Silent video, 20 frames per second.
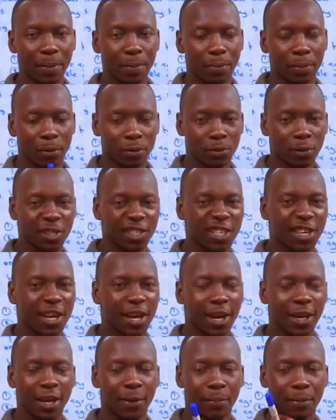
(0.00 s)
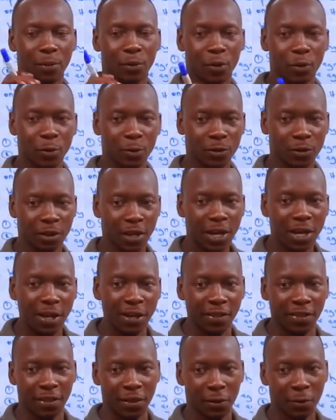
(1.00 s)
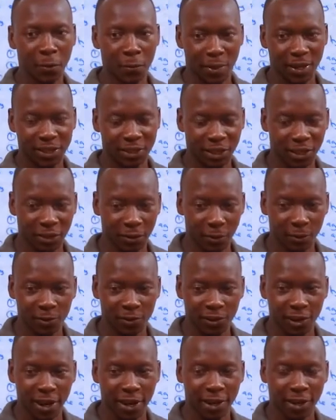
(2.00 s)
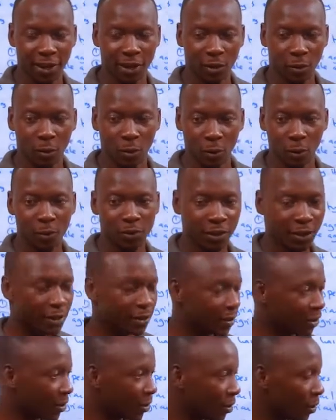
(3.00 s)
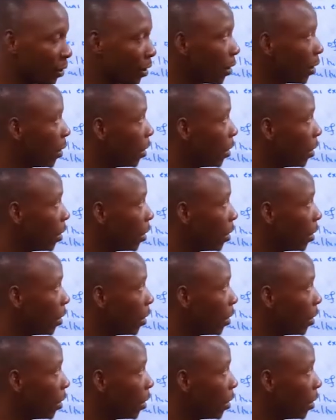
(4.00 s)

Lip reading: processed and produce the raw materials like clothes